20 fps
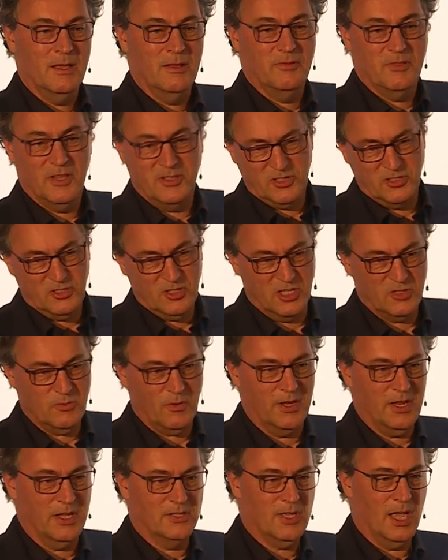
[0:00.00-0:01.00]
This is just
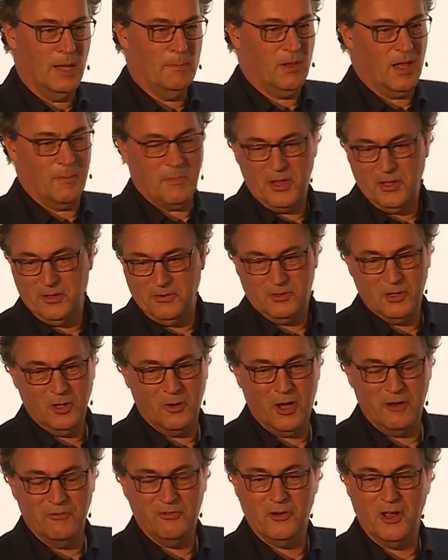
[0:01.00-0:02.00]
one example. I mean, you could go
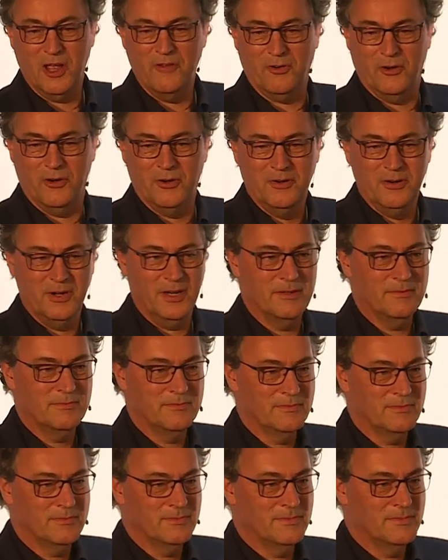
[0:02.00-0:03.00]
on forever.
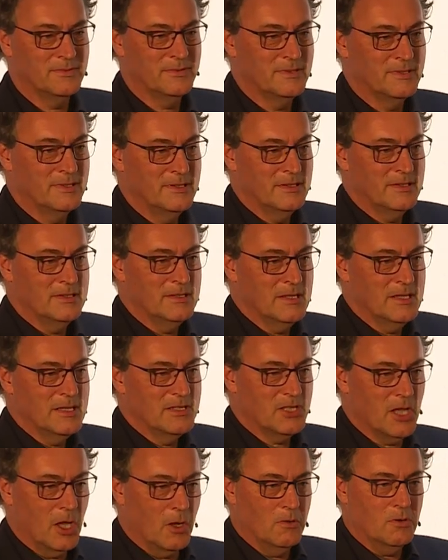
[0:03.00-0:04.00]

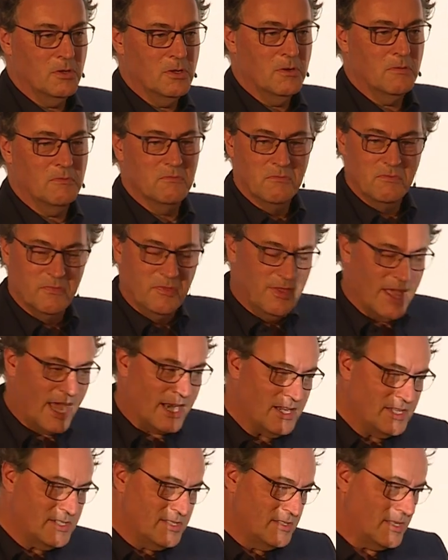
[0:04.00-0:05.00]
So that
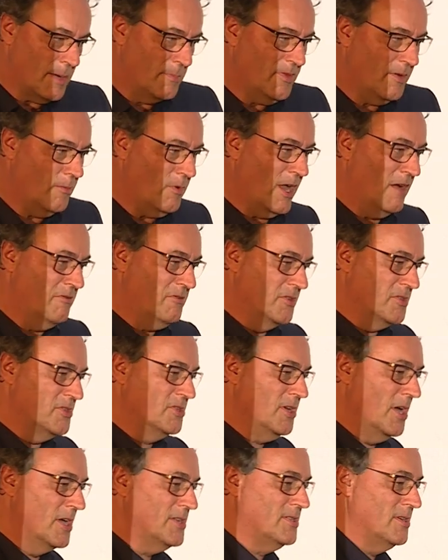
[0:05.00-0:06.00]
is something we have to
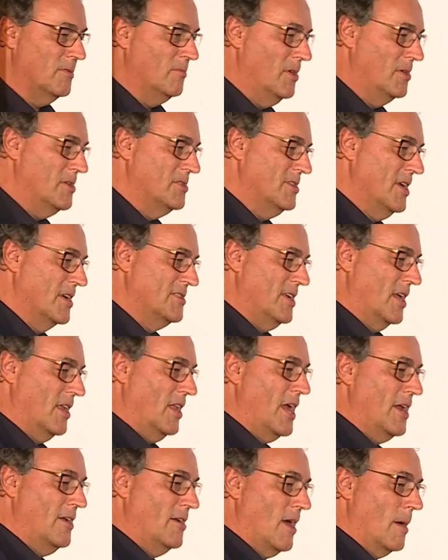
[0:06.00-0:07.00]
discuss, and we'll discuss that
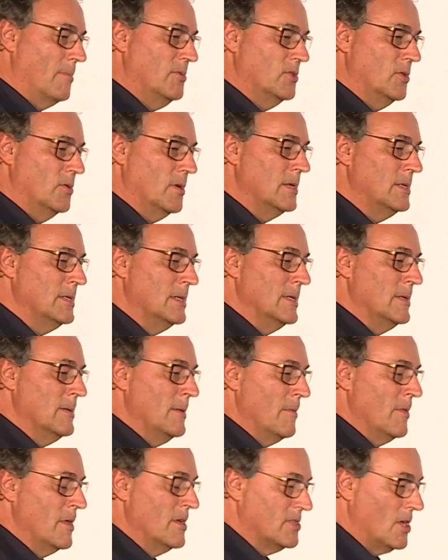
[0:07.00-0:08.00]
later, I'm sure.
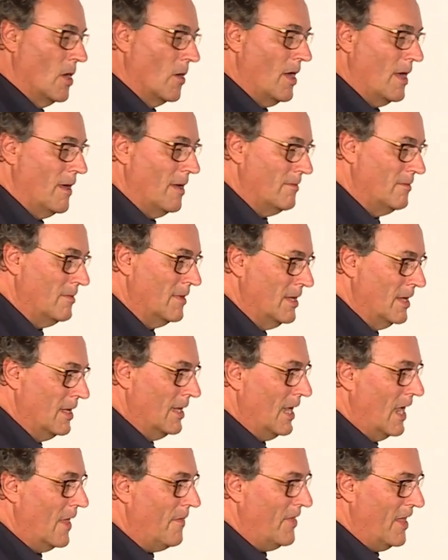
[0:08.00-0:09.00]
So
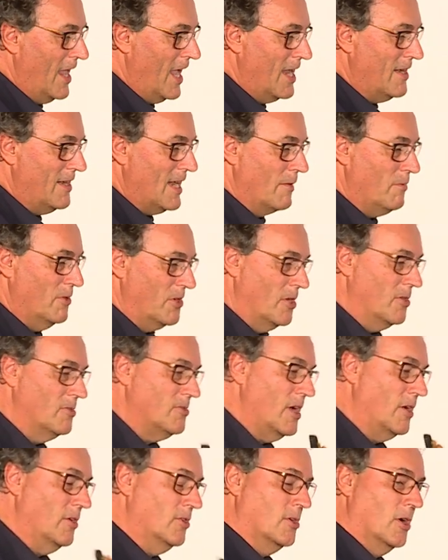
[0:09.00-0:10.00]
In the end, I would
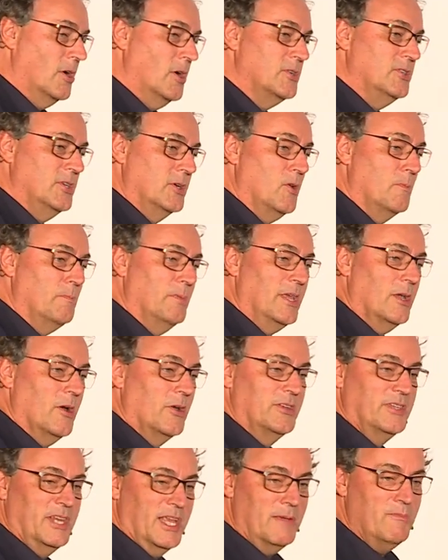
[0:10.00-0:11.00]
encourage you to be
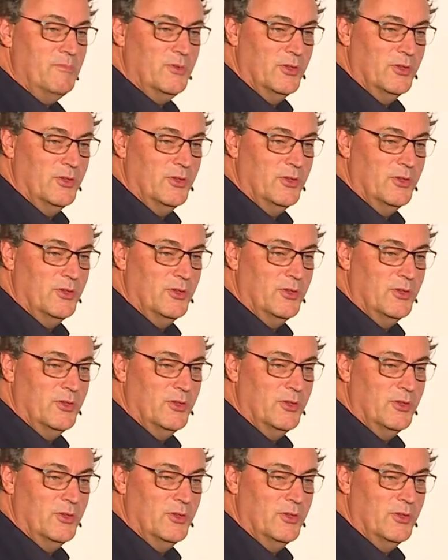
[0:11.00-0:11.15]
on Team